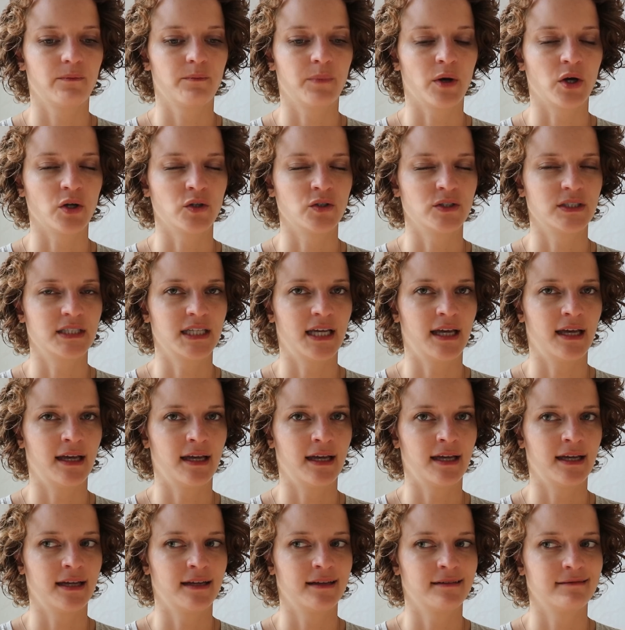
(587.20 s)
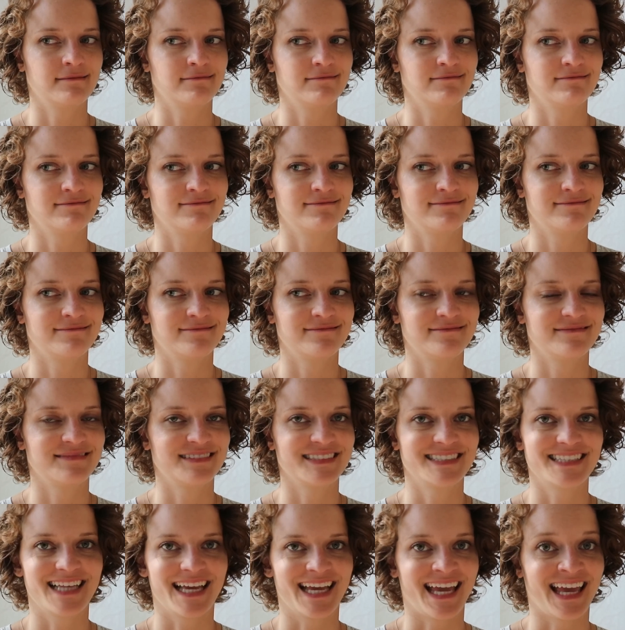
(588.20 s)
ponte.
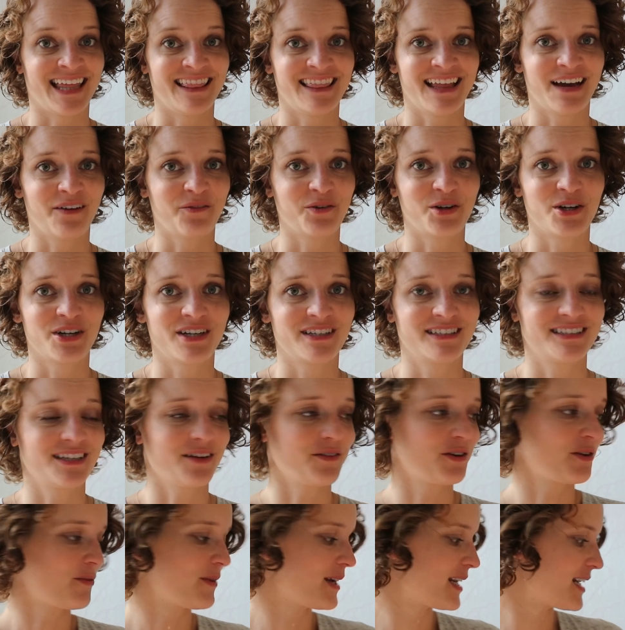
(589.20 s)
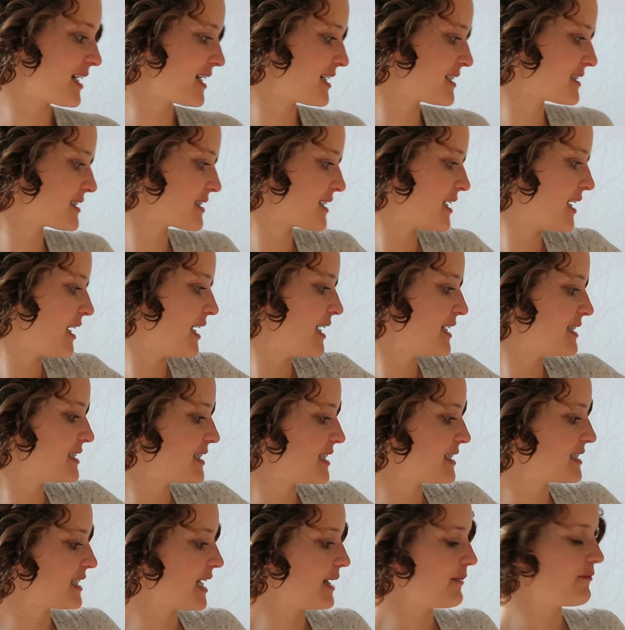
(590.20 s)
Again, that word, don't know what it is.
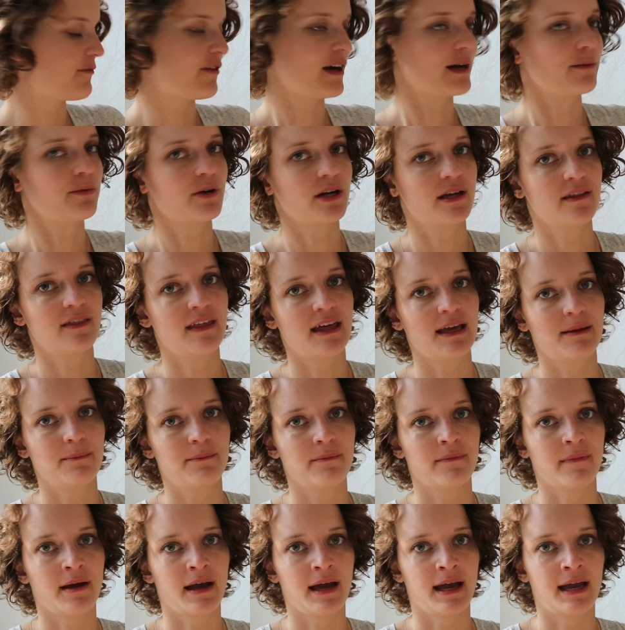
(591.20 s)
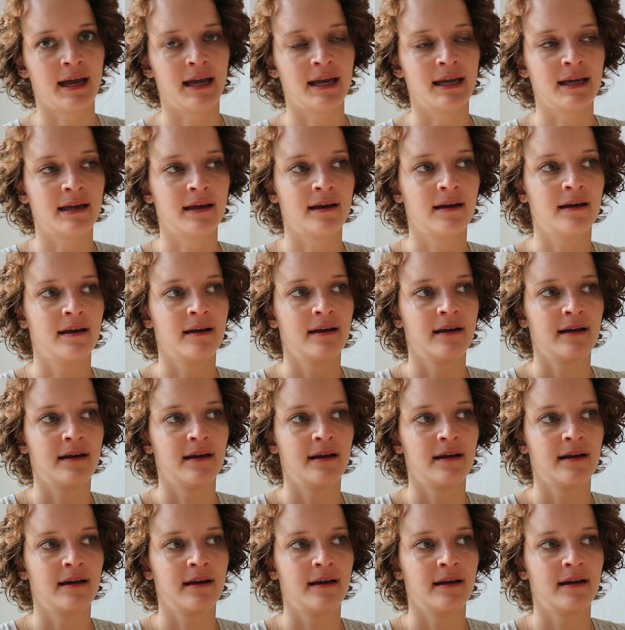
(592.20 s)
It's the same fabric that my